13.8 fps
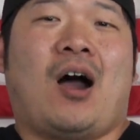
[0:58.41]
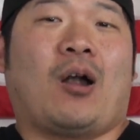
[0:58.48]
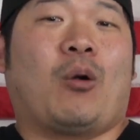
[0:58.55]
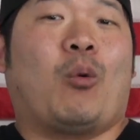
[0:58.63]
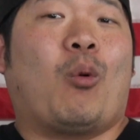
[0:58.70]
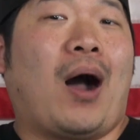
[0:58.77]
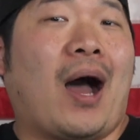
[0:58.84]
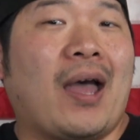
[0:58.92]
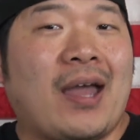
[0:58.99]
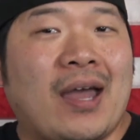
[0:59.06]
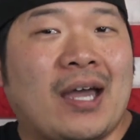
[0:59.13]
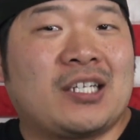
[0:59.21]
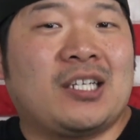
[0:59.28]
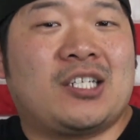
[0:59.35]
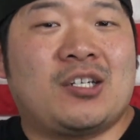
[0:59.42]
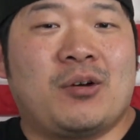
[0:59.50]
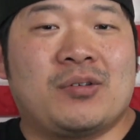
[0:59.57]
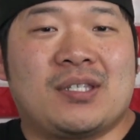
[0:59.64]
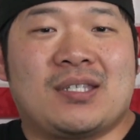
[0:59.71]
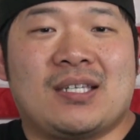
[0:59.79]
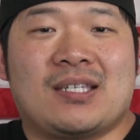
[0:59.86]
are why I actually
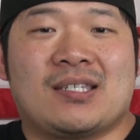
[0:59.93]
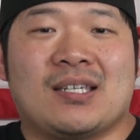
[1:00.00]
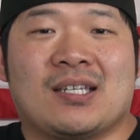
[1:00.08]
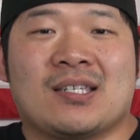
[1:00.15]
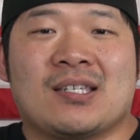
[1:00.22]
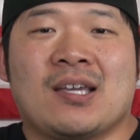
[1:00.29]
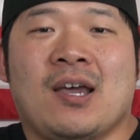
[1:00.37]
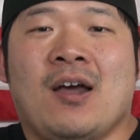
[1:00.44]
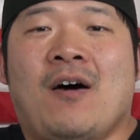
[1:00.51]
chose the C6.